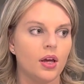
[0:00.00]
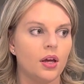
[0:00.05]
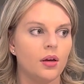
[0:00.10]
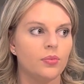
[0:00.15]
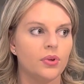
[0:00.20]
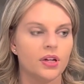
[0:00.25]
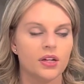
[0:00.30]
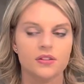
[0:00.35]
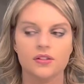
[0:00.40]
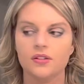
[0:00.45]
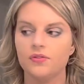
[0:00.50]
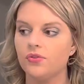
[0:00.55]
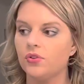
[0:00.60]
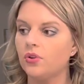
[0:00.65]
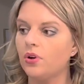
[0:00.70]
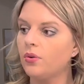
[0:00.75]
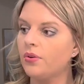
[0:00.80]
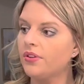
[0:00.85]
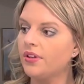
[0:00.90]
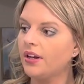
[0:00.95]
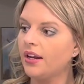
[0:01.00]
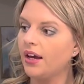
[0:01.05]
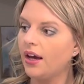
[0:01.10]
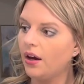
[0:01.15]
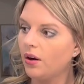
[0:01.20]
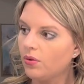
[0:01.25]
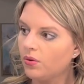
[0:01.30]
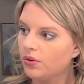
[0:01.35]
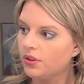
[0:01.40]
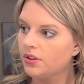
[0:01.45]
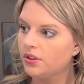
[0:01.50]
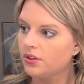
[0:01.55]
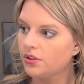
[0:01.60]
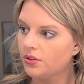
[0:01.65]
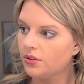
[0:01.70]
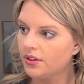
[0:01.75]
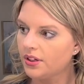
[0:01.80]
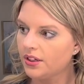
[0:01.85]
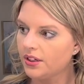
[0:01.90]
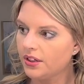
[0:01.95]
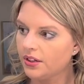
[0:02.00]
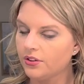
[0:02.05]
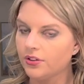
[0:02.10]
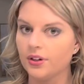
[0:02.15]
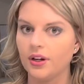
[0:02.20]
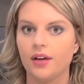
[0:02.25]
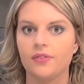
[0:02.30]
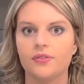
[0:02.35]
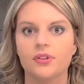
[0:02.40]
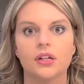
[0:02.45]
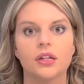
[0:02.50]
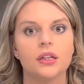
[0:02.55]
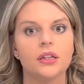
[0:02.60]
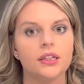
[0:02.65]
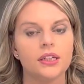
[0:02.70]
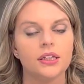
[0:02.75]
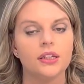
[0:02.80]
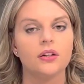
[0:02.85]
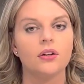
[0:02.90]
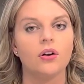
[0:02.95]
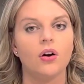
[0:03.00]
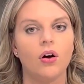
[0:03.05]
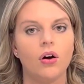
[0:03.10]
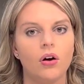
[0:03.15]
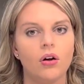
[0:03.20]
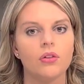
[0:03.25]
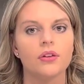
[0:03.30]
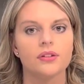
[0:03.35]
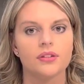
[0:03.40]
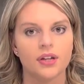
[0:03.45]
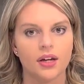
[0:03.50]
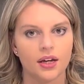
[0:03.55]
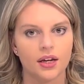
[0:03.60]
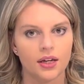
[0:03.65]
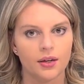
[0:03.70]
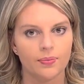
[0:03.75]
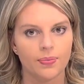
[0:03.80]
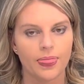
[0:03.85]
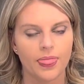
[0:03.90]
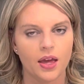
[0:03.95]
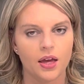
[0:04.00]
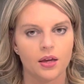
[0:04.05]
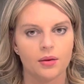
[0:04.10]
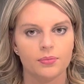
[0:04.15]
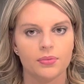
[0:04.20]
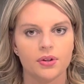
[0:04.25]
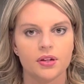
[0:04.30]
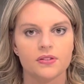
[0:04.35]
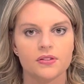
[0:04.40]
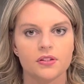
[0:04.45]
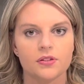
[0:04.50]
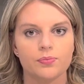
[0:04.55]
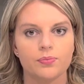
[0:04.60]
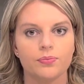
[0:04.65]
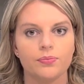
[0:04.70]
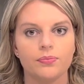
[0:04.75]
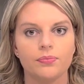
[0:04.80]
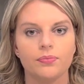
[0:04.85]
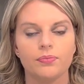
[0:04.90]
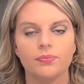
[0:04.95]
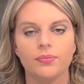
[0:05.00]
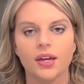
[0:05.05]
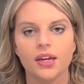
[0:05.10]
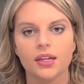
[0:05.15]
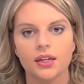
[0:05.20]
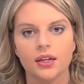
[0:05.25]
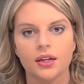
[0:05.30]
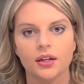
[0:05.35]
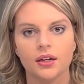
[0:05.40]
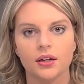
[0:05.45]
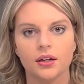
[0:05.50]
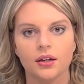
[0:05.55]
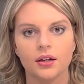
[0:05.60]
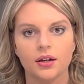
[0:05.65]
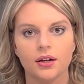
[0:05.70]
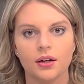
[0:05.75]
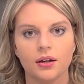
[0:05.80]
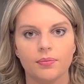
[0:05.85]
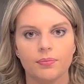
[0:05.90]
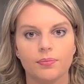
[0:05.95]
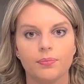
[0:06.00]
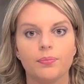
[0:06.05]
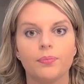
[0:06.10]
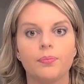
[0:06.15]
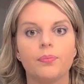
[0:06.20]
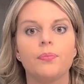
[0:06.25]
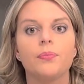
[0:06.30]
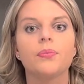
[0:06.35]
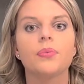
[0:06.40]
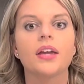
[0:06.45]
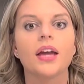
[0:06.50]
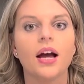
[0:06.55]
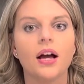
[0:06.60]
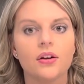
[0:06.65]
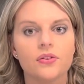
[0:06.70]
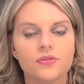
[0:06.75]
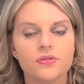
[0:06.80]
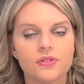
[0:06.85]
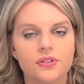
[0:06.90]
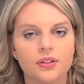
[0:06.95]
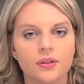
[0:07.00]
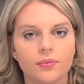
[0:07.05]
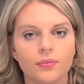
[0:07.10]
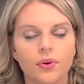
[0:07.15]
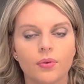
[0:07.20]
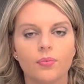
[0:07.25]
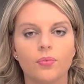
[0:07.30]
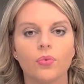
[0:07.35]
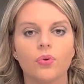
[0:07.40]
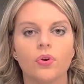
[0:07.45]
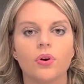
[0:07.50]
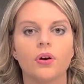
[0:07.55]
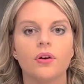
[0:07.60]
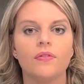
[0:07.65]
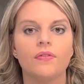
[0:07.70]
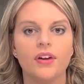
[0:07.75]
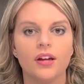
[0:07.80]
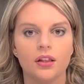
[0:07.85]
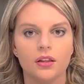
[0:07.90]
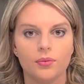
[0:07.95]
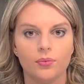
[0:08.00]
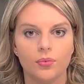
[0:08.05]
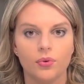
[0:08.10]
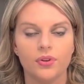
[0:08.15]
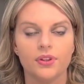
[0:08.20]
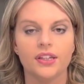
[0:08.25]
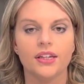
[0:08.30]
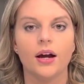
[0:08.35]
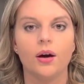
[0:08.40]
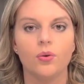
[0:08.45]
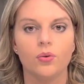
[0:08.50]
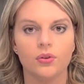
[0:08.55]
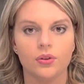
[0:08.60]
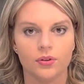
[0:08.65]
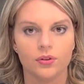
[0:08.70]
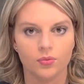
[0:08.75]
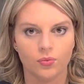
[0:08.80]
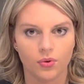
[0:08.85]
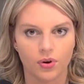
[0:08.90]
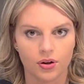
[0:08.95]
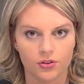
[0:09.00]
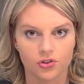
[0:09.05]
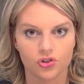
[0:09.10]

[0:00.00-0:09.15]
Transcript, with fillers: because if you go with an alkaline unit here, you're gonna have to clean it all the time, because it's making um, calcium more available in the alkaline water